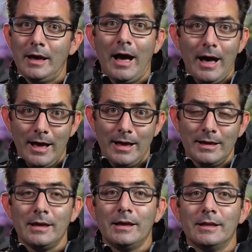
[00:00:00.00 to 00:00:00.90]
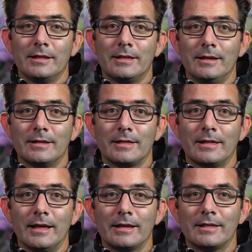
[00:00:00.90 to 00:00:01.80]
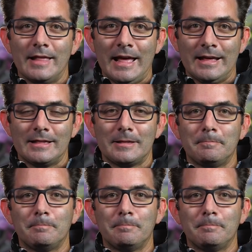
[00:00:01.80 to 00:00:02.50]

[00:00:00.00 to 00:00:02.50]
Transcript: high in Season 6. Thanks.